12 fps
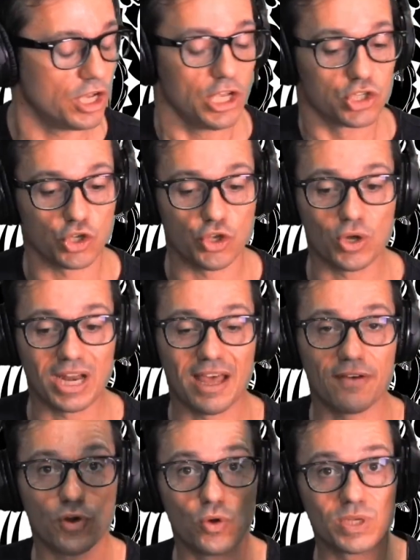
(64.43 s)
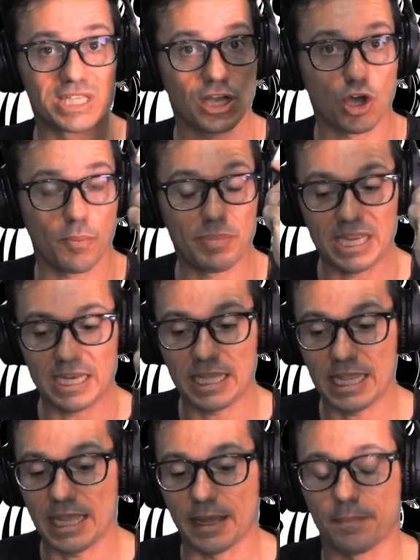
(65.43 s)
So you're gonna have always a copy in
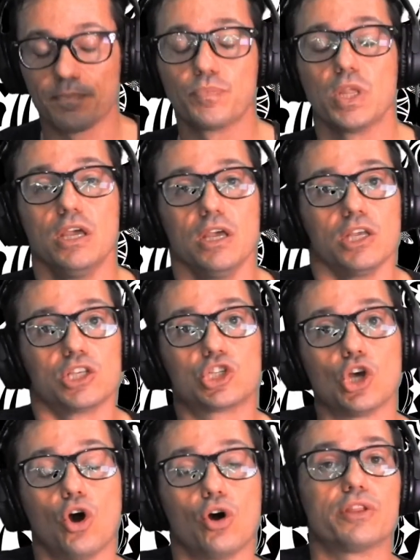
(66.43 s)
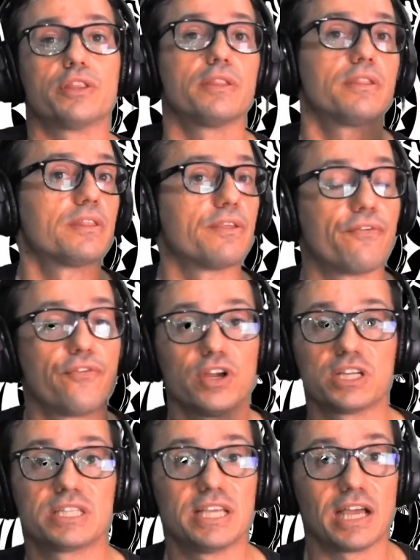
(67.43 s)
here. So the
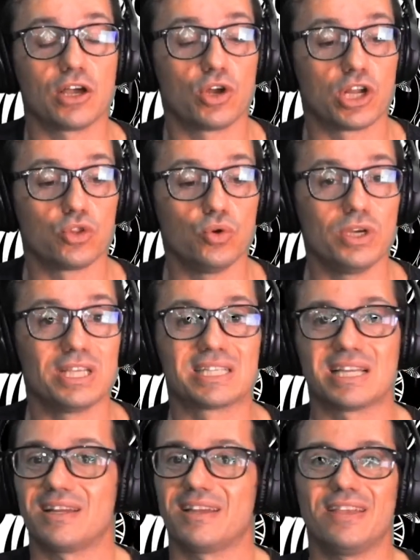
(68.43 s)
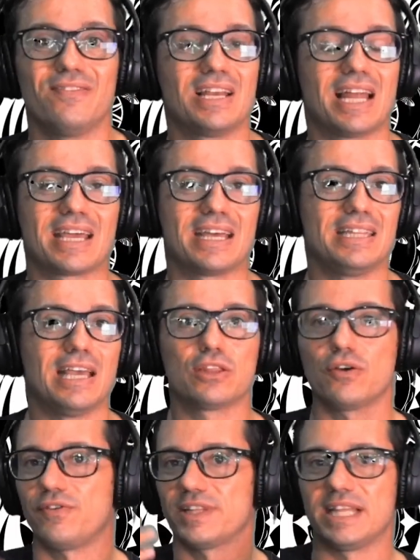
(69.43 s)
first thing I'm gonna do is, even like at the end
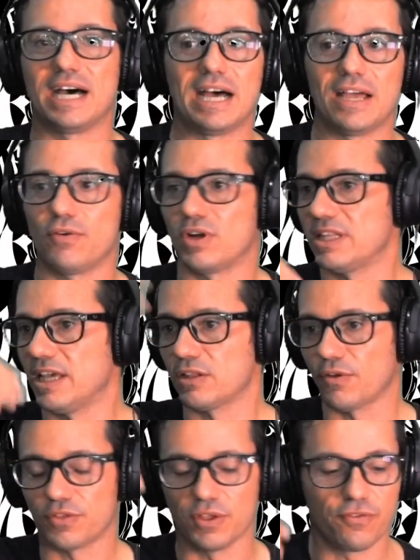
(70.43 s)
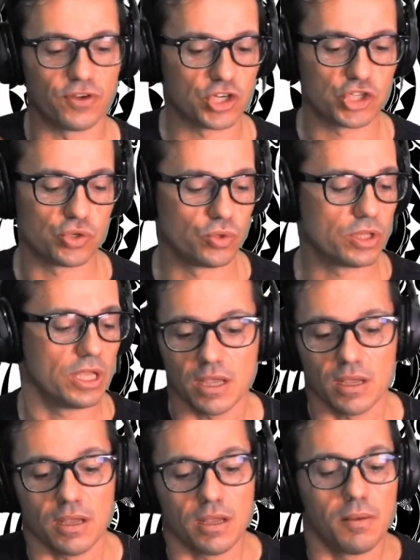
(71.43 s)
of a dive or at the end of the first shoot,
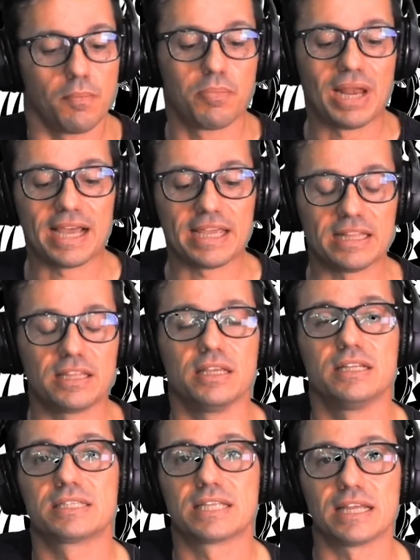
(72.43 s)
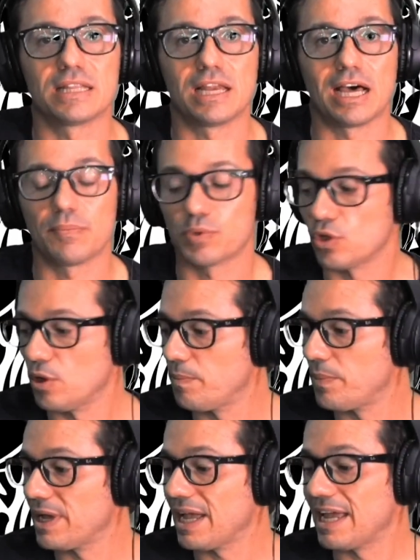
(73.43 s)
plug it inside the
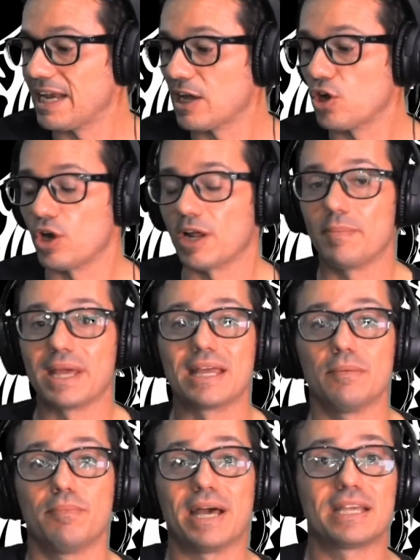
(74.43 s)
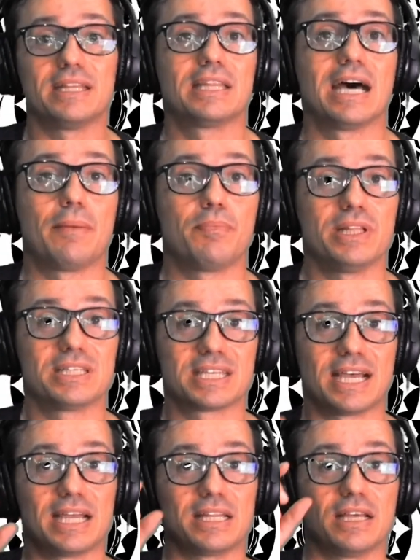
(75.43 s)
laptop and I'm gonna back it up
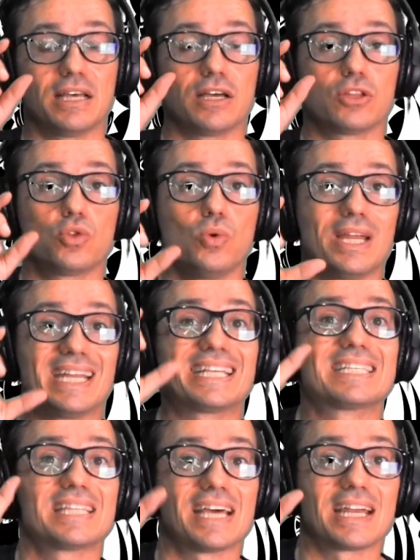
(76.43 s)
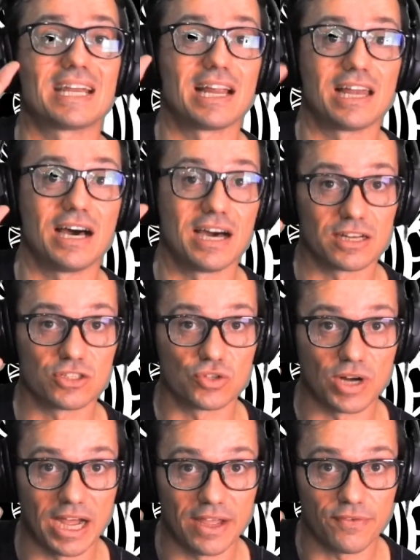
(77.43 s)
inside to an external hard
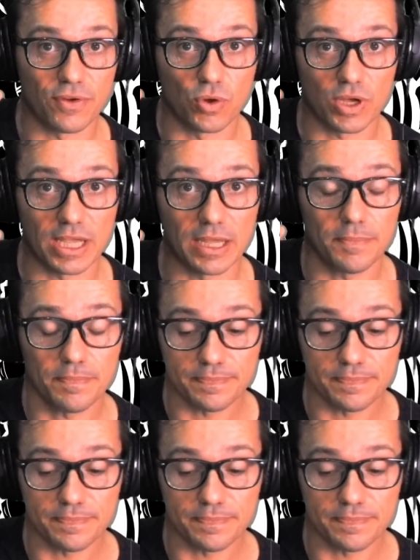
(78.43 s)
drive, okay?